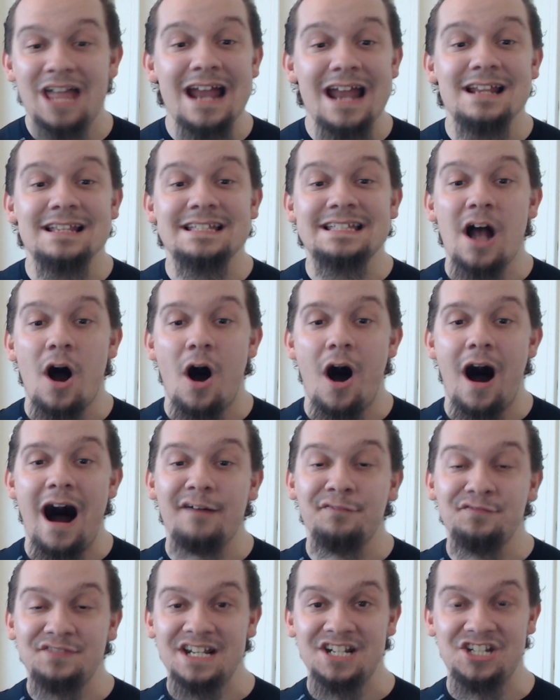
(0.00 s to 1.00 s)
That is
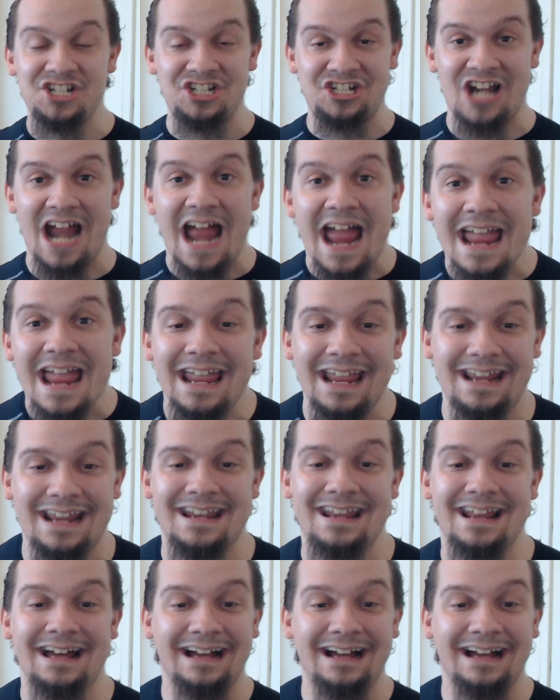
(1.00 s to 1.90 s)
off the chain!